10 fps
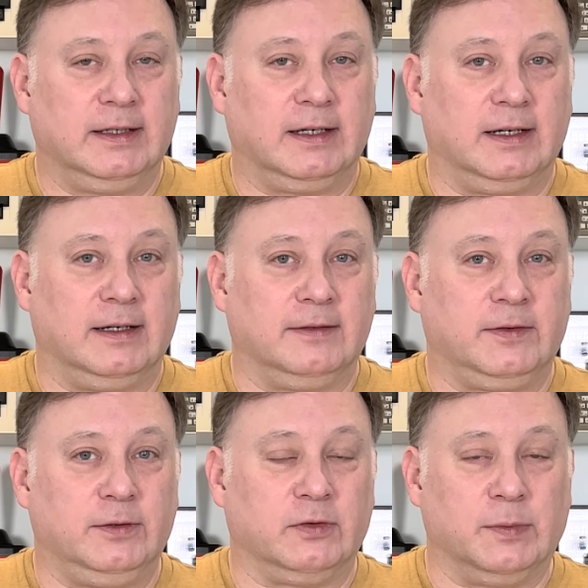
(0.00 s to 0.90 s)
uh, if
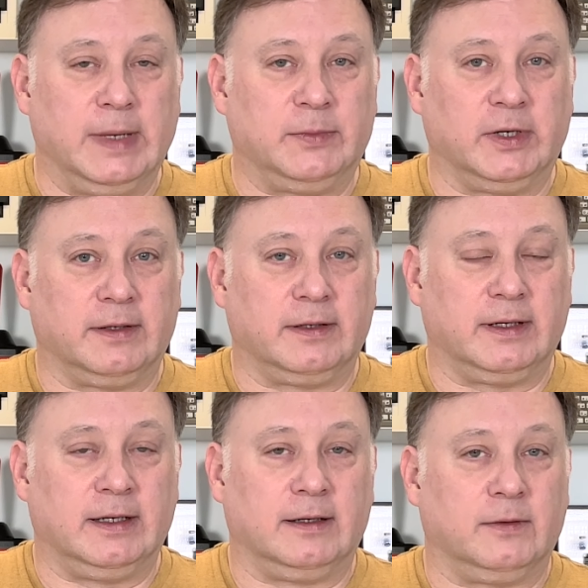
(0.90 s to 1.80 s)
you remember it,
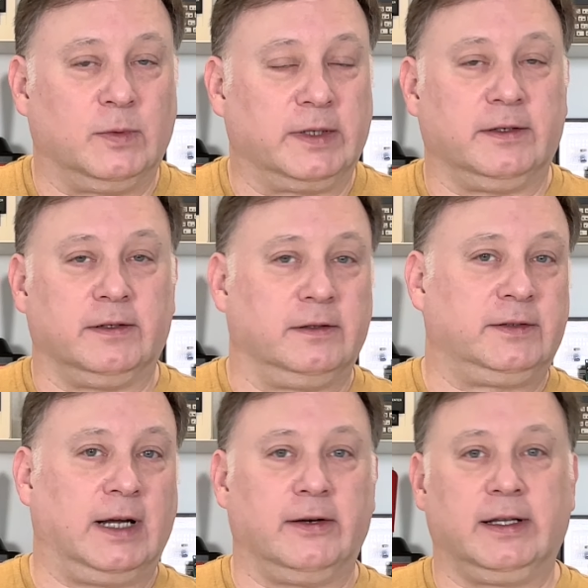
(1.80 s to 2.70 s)
uh, whether you're an
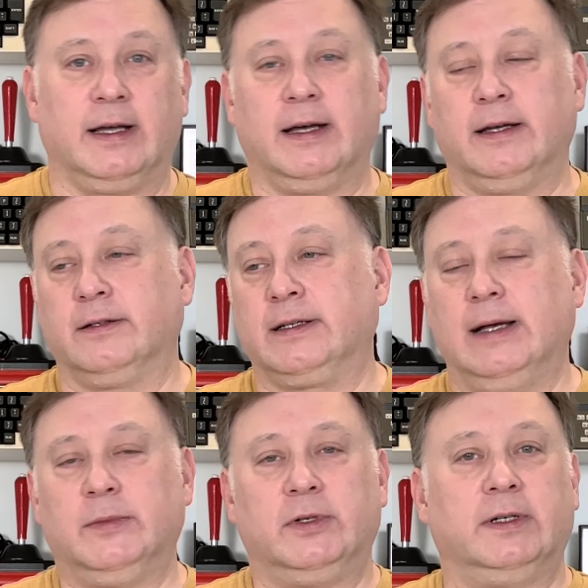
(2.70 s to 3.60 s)
Atari guy or
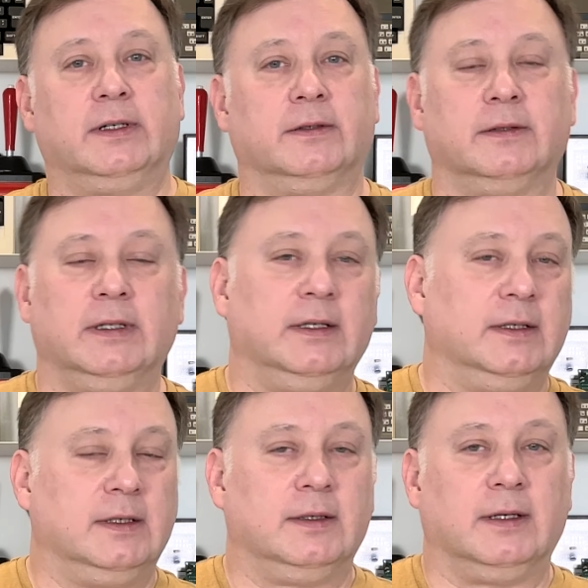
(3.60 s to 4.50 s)
Commodore or
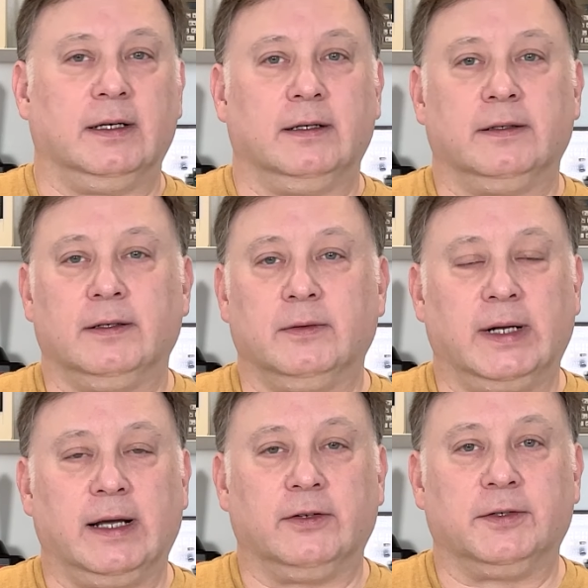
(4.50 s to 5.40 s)
uh,
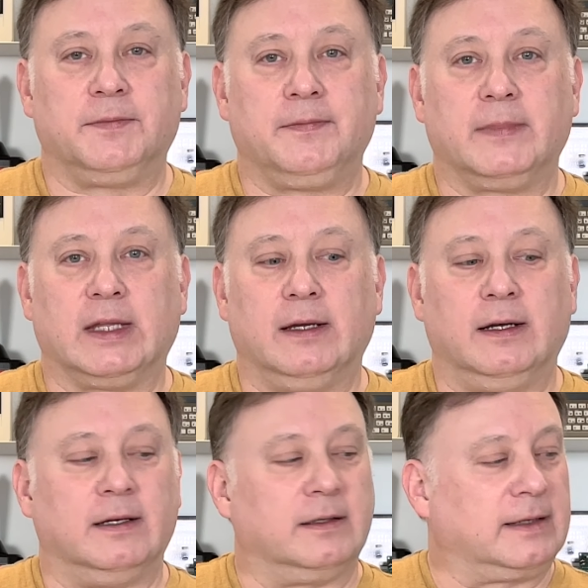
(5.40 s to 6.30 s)
whatever,
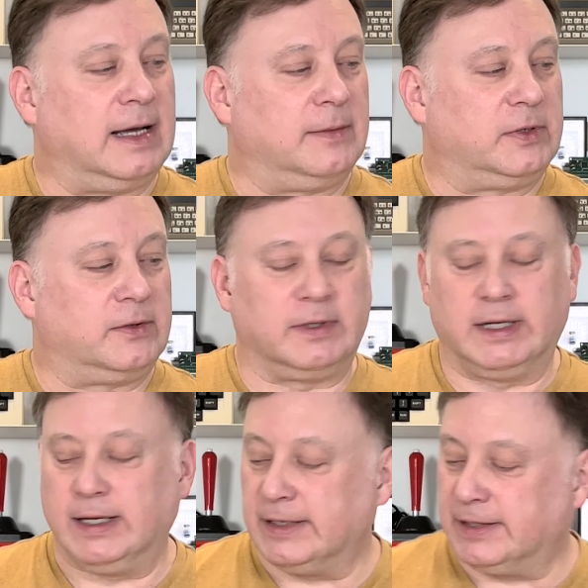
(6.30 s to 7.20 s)
uh, the Commodore
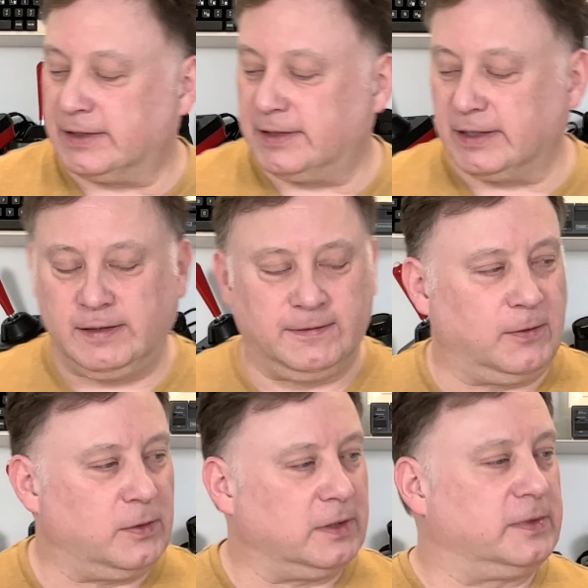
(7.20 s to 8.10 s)
uh,
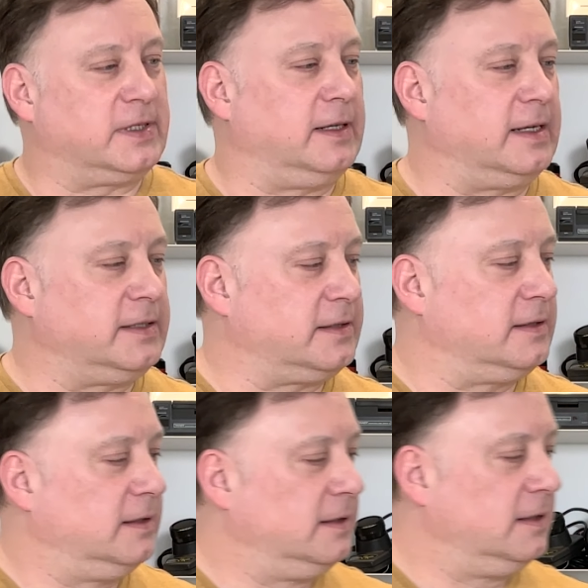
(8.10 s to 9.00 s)
SX64 was a
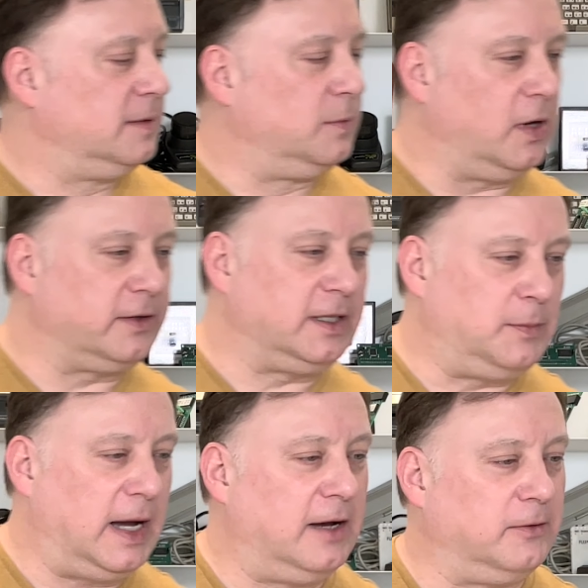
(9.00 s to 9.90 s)
nice
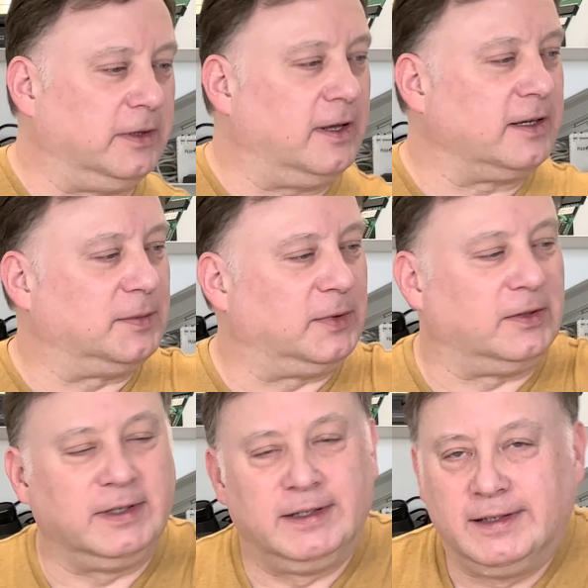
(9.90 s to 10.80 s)
multi-pound
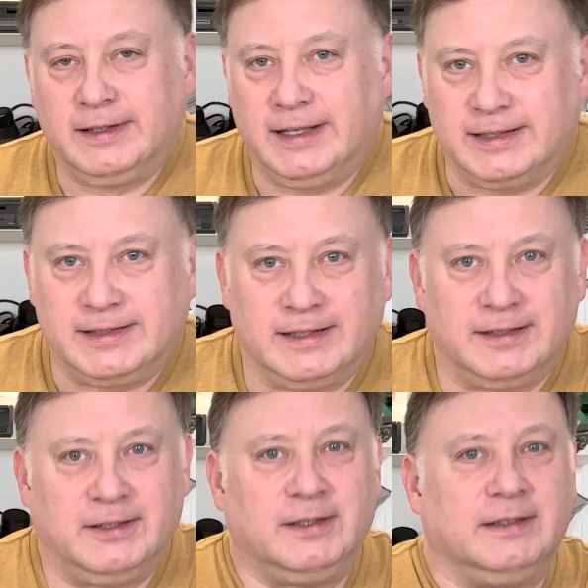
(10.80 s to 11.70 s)
luggable that uh,
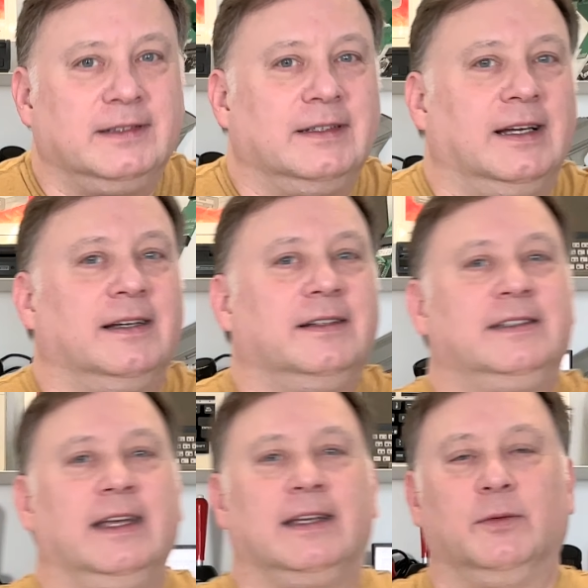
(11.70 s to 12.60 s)
you can
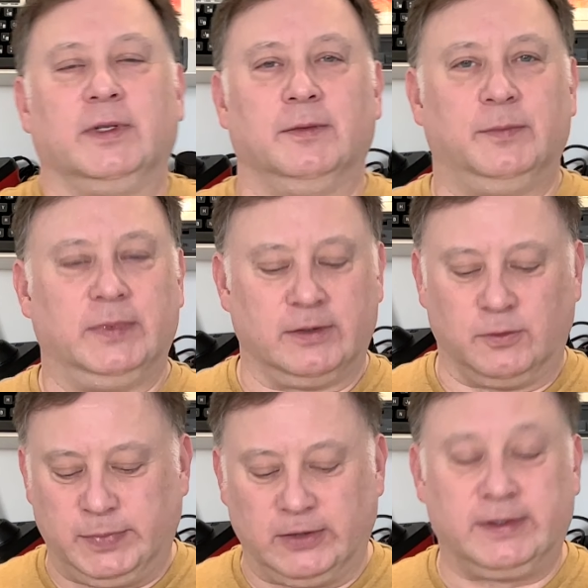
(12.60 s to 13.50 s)
take it with a little
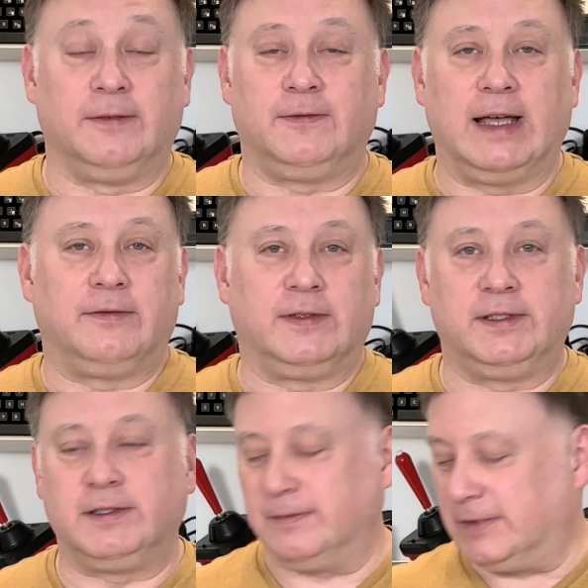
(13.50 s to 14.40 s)
built-in
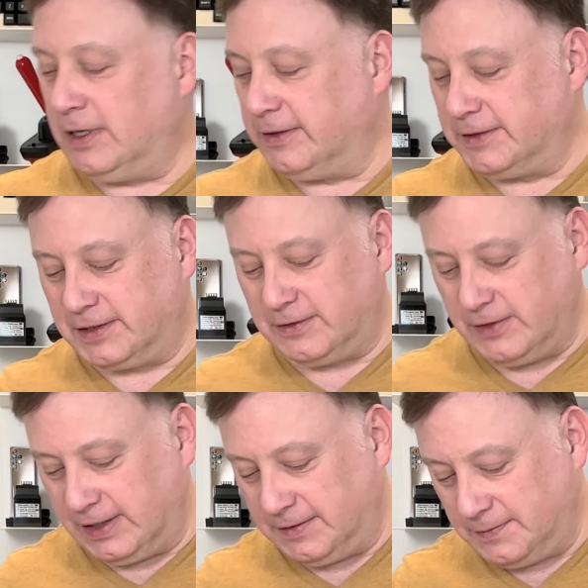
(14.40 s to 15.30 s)
five-inch color
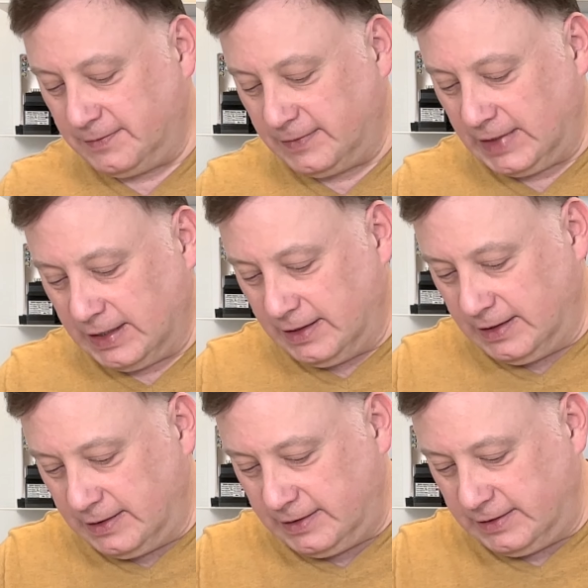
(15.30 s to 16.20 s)
screen.
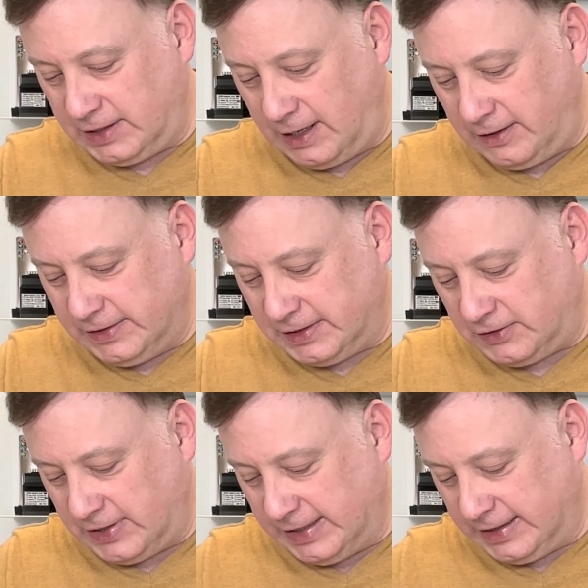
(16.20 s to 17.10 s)
The Atari's
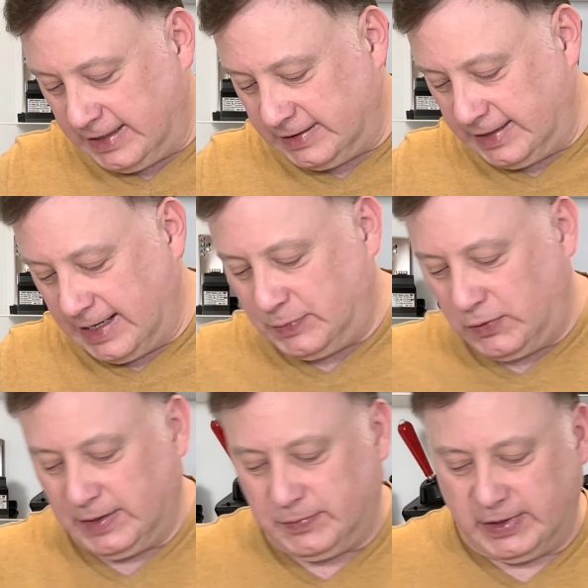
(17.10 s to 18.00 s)
tried to get to that
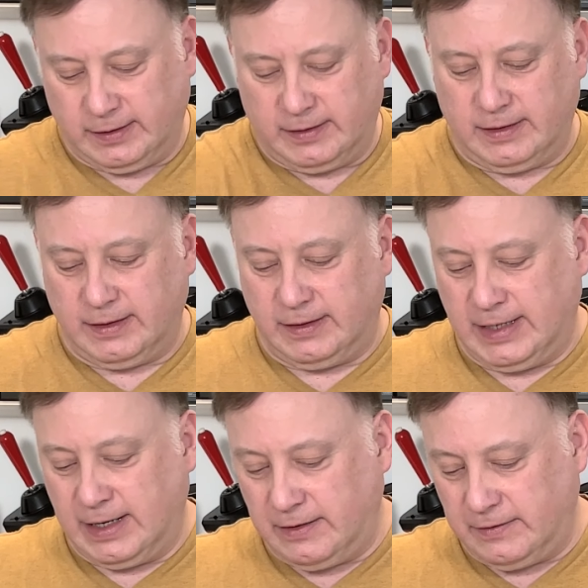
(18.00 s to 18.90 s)
point, but
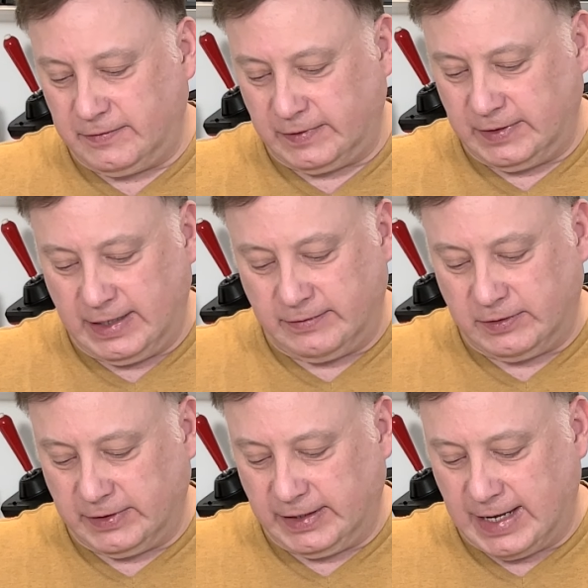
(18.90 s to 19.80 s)

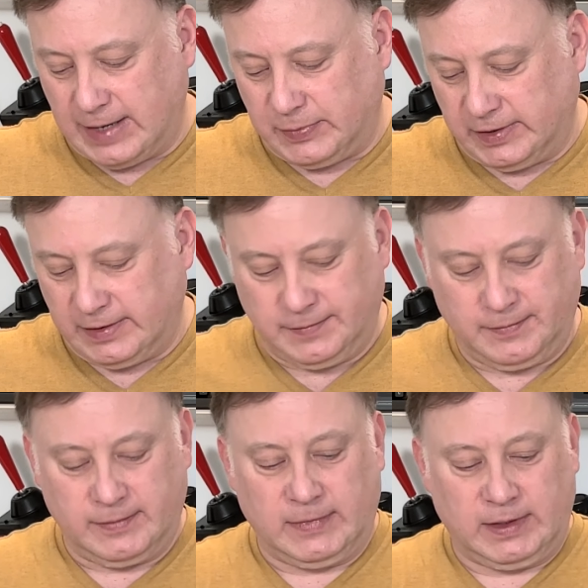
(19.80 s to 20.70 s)
never really happened.
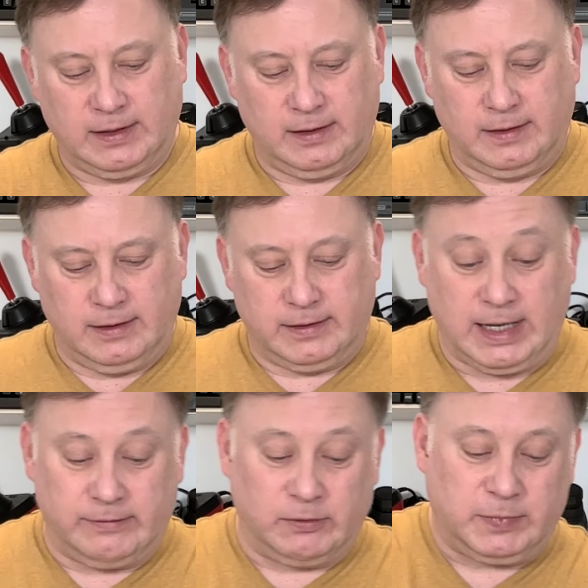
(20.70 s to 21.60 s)

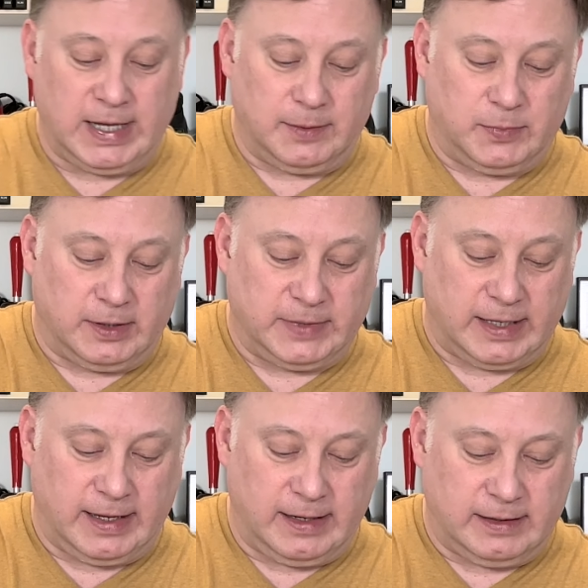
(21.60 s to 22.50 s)
Kind of, kind of bummed on
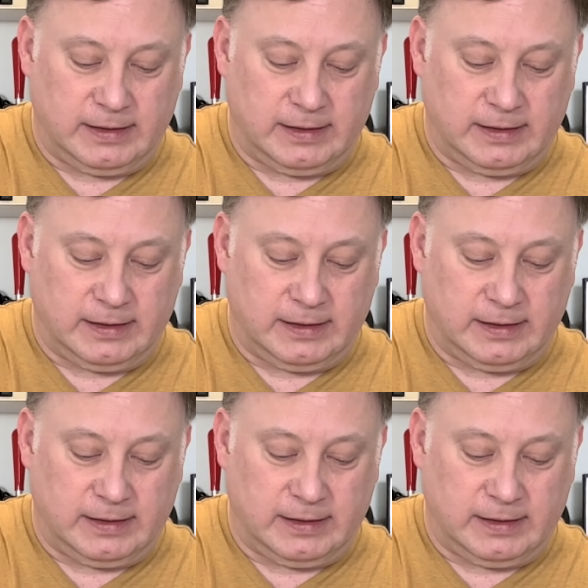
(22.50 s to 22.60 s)
that.